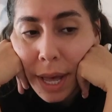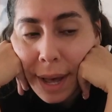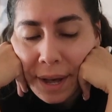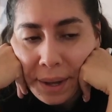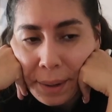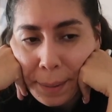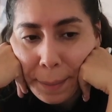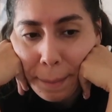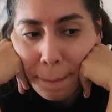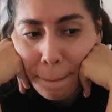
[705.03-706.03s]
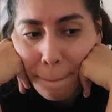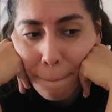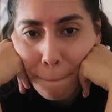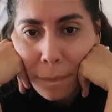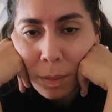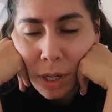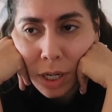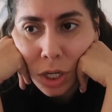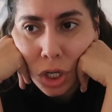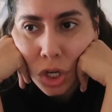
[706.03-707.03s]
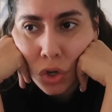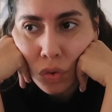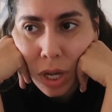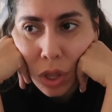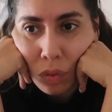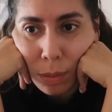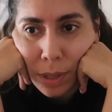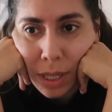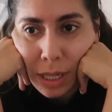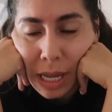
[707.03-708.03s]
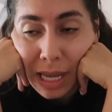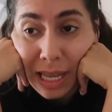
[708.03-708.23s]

I'm not gonna string the ribbon in